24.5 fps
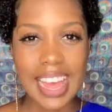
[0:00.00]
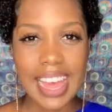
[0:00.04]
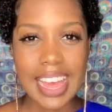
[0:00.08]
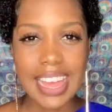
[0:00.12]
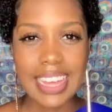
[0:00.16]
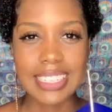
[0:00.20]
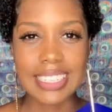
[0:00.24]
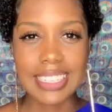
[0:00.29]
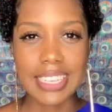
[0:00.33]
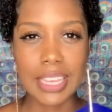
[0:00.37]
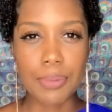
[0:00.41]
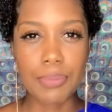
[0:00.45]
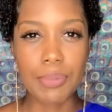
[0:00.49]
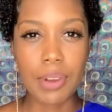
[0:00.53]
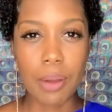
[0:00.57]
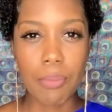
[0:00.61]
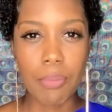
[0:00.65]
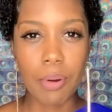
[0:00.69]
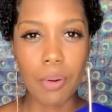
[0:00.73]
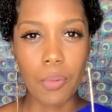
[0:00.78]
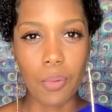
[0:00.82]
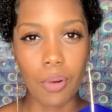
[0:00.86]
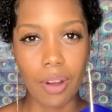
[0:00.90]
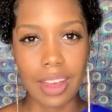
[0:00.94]
tip number
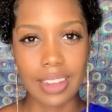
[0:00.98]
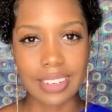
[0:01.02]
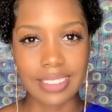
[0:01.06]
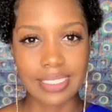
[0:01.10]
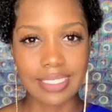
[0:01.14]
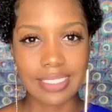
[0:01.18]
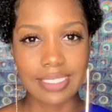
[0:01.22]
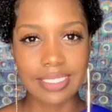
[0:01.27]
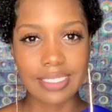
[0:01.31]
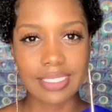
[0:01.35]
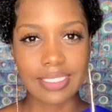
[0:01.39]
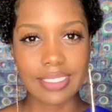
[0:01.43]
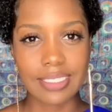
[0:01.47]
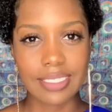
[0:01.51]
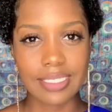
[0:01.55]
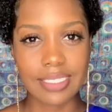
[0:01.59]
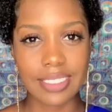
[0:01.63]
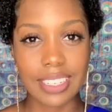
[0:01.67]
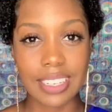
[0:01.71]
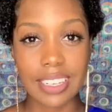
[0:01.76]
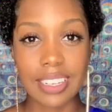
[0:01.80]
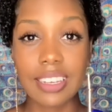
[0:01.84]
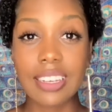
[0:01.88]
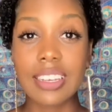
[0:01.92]
one
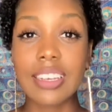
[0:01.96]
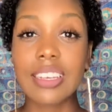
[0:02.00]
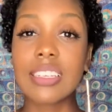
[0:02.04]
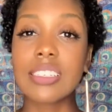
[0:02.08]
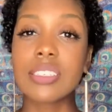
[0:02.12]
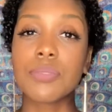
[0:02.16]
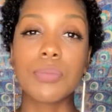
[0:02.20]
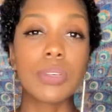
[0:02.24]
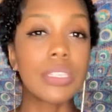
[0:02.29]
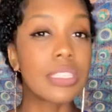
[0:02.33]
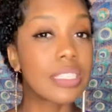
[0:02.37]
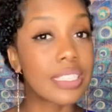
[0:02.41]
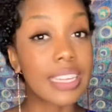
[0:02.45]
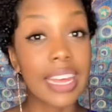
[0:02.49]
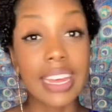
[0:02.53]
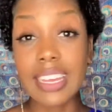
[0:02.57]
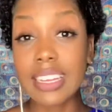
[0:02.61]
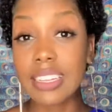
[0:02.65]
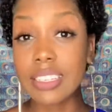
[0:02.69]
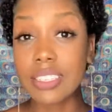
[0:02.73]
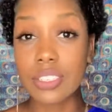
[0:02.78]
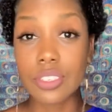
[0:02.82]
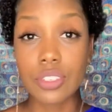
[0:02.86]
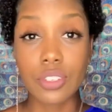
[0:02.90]
is
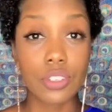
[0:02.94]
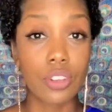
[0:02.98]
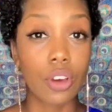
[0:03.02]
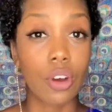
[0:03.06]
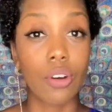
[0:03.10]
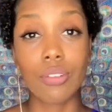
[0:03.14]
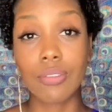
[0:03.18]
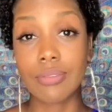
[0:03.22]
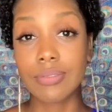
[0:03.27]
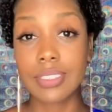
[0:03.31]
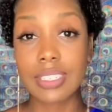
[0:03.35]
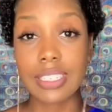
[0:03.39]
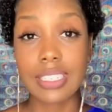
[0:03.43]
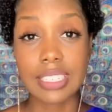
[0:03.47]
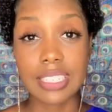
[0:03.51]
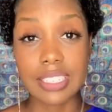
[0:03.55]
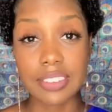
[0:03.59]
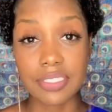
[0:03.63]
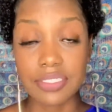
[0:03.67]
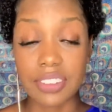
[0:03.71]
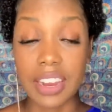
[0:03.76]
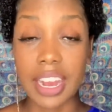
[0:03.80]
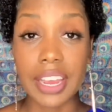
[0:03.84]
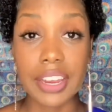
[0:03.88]
mistakes don't
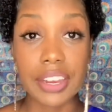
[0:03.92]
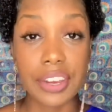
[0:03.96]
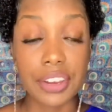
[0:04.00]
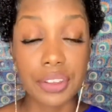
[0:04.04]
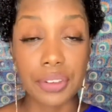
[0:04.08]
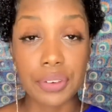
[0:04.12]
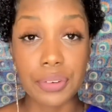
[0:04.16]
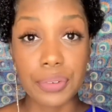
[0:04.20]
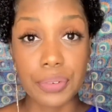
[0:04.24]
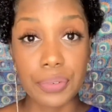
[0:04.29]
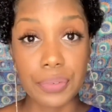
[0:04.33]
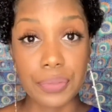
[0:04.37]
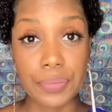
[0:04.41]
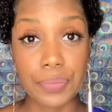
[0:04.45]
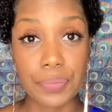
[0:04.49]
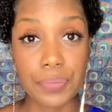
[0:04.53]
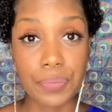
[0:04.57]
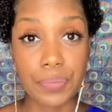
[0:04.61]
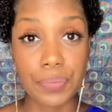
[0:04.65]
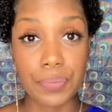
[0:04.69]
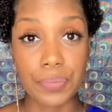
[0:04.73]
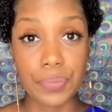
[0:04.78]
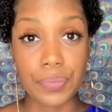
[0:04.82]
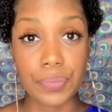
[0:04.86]
define you.
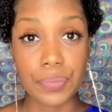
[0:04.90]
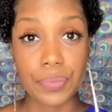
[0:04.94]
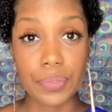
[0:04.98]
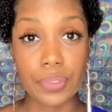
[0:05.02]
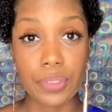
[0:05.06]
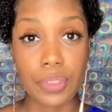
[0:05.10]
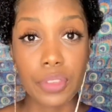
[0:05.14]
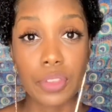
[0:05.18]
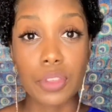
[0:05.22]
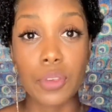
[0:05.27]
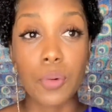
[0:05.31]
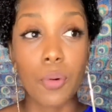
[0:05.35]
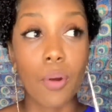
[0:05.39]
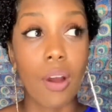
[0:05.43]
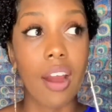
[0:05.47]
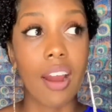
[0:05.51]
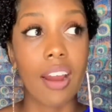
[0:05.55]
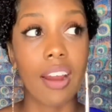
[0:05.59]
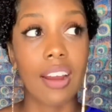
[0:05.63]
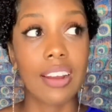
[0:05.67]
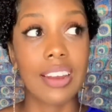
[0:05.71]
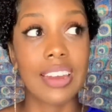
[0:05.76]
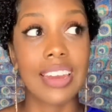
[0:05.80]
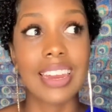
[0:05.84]
You
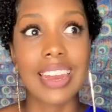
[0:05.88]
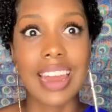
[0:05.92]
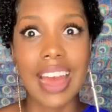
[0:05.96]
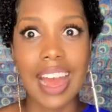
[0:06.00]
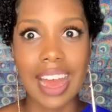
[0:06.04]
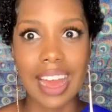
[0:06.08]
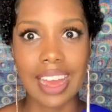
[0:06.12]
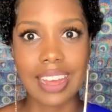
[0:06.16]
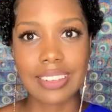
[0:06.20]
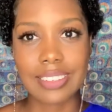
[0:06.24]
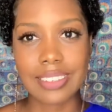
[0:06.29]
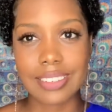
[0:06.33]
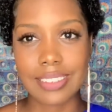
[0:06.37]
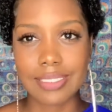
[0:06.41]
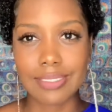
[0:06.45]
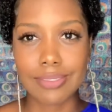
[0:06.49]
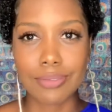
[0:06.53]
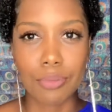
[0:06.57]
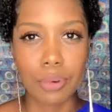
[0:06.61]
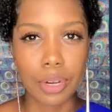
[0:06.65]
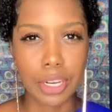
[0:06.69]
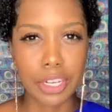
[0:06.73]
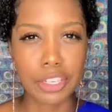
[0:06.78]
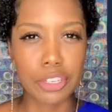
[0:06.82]
are not
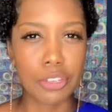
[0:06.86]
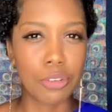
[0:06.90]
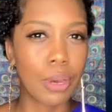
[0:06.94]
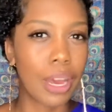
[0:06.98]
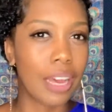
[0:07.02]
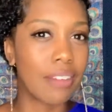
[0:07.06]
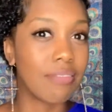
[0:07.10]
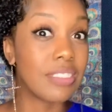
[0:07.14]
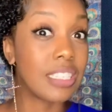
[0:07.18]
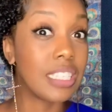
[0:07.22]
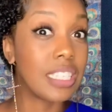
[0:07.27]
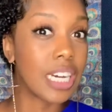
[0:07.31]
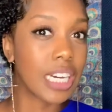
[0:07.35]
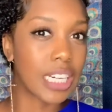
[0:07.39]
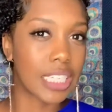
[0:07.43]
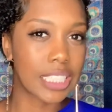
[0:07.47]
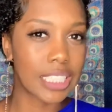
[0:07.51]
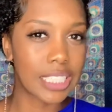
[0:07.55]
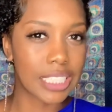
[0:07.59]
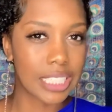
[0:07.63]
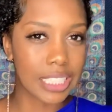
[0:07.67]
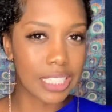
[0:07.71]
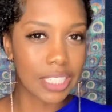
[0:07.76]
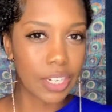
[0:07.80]
what you have done,
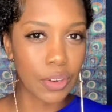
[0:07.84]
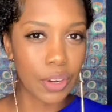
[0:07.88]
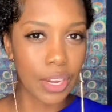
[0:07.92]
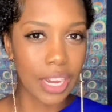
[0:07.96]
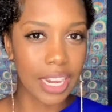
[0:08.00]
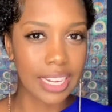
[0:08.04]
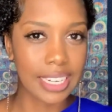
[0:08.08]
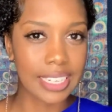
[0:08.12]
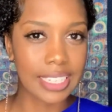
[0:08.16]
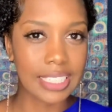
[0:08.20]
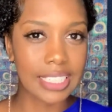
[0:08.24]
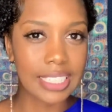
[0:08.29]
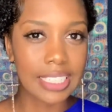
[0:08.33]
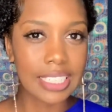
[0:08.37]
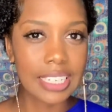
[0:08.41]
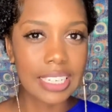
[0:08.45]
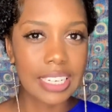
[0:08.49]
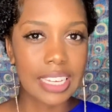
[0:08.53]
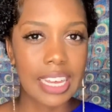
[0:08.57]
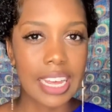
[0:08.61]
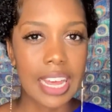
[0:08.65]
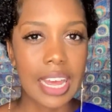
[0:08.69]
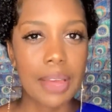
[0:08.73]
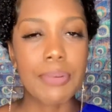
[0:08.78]
okay?
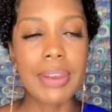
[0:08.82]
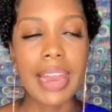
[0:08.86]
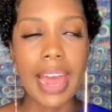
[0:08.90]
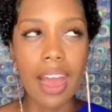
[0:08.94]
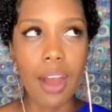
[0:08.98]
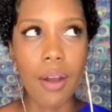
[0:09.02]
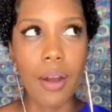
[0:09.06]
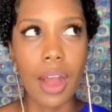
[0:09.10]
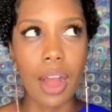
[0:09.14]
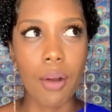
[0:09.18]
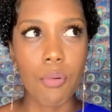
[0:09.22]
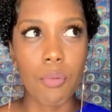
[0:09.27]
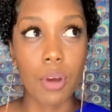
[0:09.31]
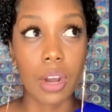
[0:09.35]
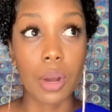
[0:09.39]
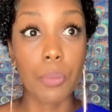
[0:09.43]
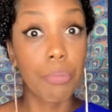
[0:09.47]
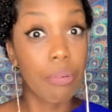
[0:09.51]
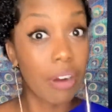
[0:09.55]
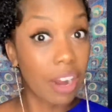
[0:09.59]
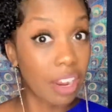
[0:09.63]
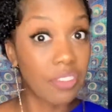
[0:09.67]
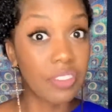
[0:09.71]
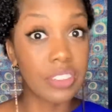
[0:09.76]
Now, I want to
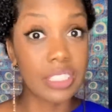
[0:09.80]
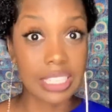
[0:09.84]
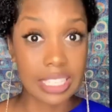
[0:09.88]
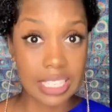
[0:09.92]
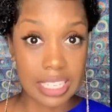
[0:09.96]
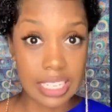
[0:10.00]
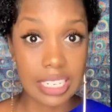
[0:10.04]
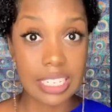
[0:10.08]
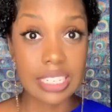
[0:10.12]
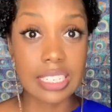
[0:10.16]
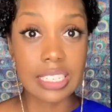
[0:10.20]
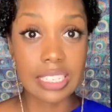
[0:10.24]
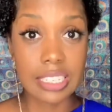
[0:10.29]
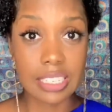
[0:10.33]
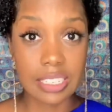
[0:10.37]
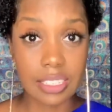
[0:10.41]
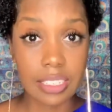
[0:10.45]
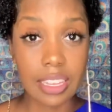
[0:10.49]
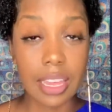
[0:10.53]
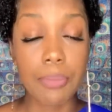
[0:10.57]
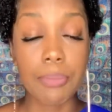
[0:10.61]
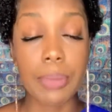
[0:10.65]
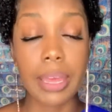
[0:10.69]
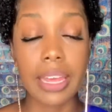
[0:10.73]
preface this
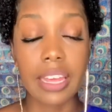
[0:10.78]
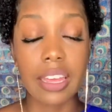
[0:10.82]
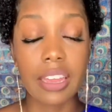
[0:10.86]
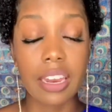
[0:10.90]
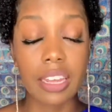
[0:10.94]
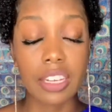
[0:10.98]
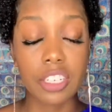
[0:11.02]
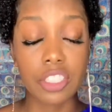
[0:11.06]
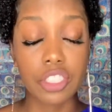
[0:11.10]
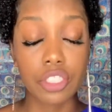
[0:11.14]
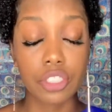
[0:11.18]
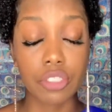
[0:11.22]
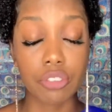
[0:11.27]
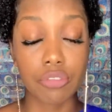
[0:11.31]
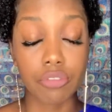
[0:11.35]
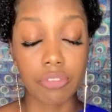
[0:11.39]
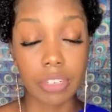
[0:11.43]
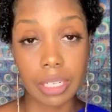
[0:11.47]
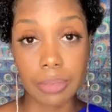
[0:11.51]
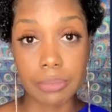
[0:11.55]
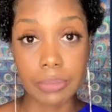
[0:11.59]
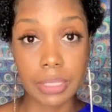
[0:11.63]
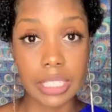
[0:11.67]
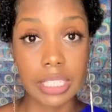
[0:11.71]
and make it
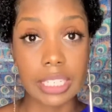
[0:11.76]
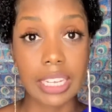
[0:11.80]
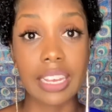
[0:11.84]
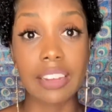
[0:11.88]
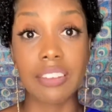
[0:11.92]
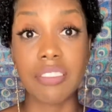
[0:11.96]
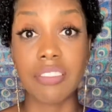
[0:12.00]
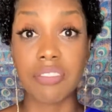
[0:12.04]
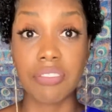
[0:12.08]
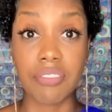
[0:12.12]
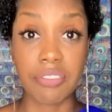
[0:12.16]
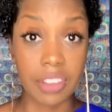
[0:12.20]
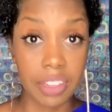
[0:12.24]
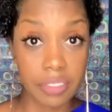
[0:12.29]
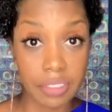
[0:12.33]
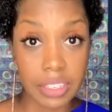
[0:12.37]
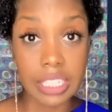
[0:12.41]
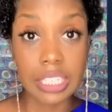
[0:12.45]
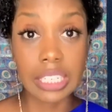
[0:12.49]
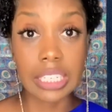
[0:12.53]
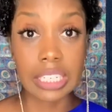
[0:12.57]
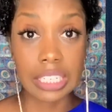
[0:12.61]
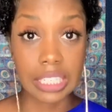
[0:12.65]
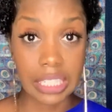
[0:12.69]
extremely and
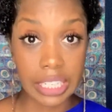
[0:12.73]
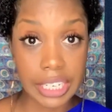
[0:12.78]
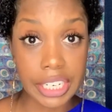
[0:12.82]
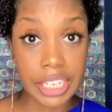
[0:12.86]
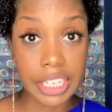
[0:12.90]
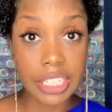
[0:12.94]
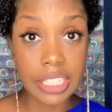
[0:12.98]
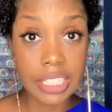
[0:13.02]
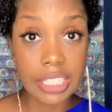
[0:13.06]
vividly clear